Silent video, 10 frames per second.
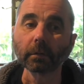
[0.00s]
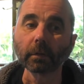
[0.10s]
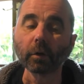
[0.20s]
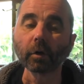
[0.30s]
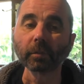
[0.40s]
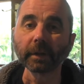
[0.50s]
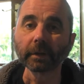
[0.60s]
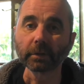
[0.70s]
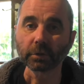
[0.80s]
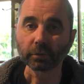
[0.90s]
the hobby
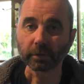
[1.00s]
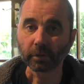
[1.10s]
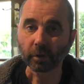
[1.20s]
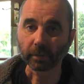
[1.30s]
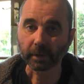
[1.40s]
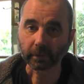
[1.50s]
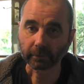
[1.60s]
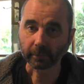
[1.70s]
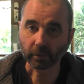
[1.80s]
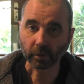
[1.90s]
and enjoying the hobby
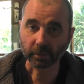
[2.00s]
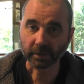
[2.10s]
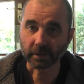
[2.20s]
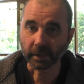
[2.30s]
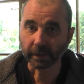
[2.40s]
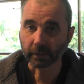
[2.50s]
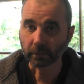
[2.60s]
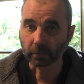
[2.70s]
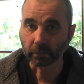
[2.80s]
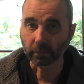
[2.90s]
for the hobby's sake,
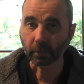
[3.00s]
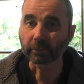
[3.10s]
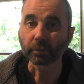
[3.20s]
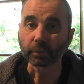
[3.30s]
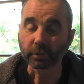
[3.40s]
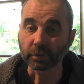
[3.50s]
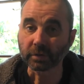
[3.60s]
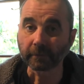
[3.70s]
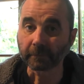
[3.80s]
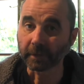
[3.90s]
not for
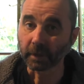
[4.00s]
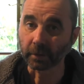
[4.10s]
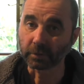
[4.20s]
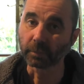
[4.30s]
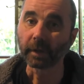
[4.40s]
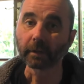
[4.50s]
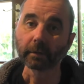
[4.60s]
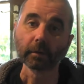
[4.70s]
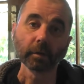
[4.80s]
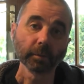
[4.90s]
producing videos about
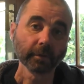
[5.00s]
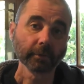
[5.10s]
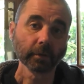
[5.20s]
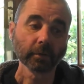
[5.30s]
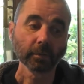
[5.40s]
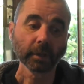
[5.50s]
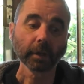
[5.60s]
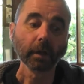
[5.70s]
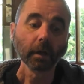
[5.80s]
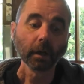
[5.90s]
the hobby, if you know what I mean.
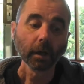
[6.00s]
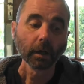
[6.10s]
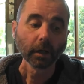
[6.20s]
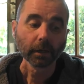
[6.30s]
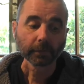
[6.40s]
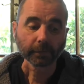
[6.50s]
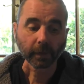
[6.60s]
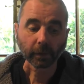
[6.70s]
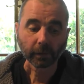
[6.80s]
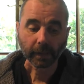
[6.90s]
So